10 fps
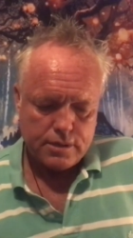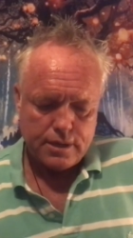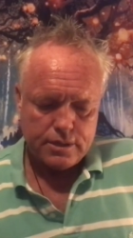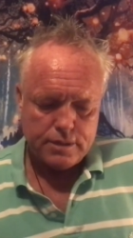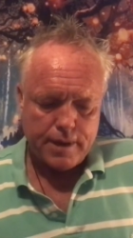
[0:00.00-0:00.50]

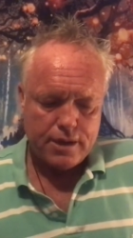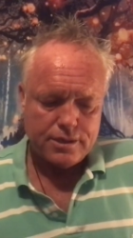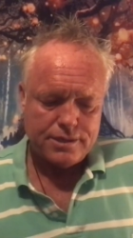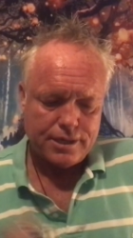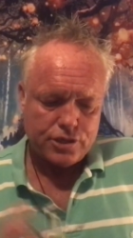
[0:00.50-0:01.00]
Tell us
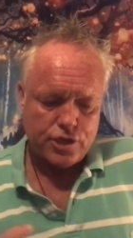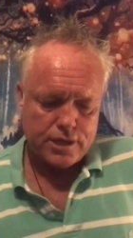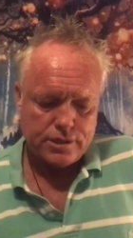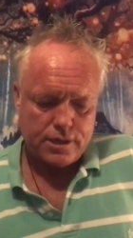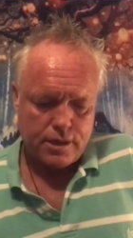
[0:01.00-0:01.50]
about
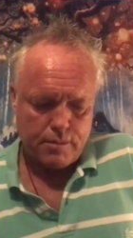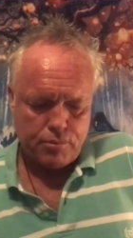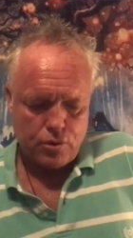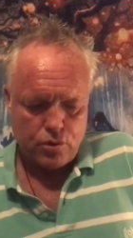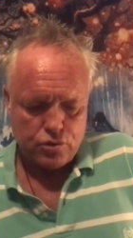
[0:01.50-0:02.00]
suggested
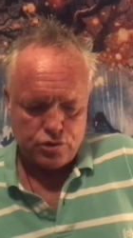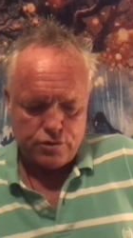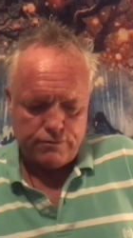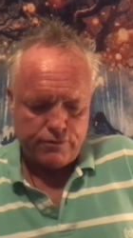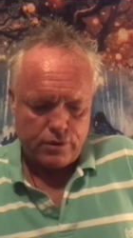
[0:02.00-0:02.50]

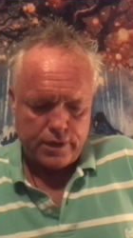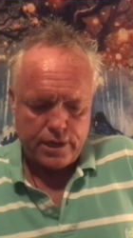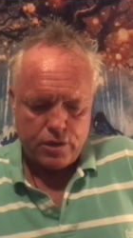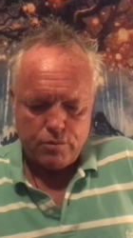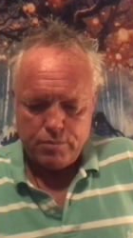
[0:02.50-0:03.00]
approach for Leo,